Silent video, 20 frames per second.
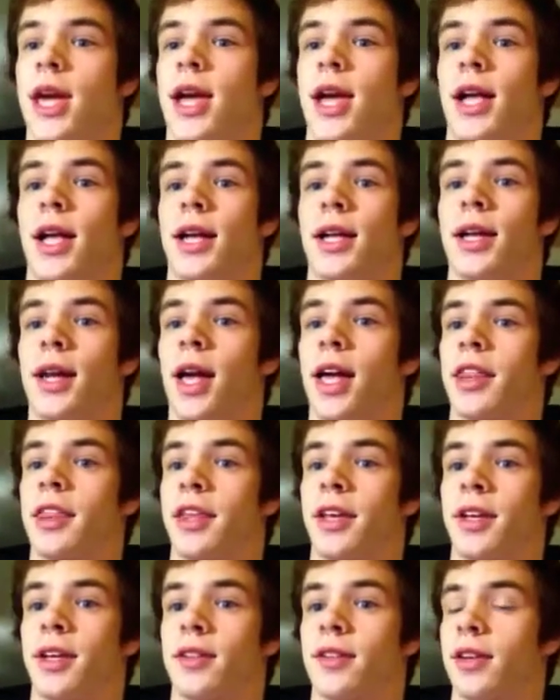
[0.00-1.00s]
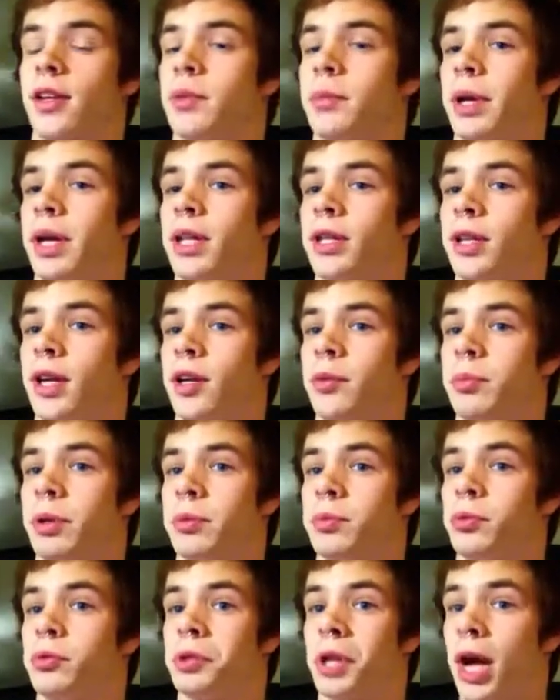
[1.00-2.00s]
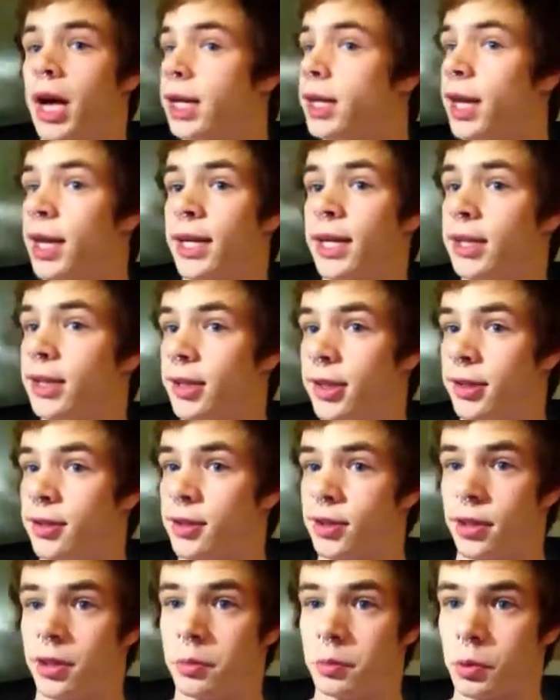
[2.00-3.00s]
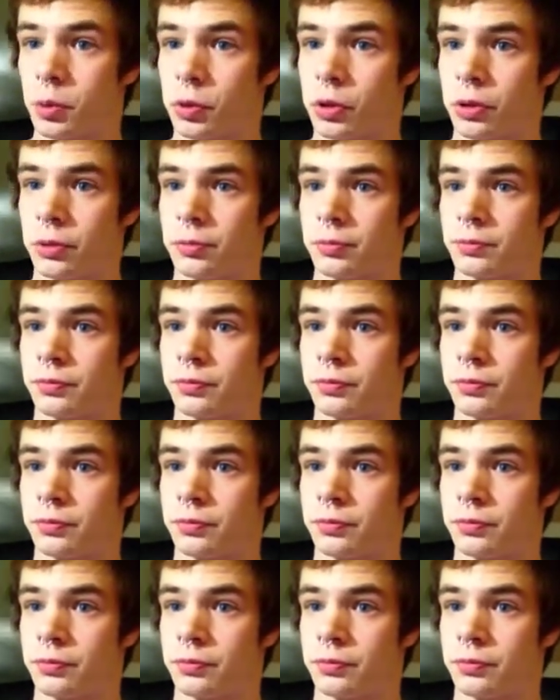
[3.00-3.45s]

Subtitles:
And I think it's going to make a lot of people not like Elise anymore.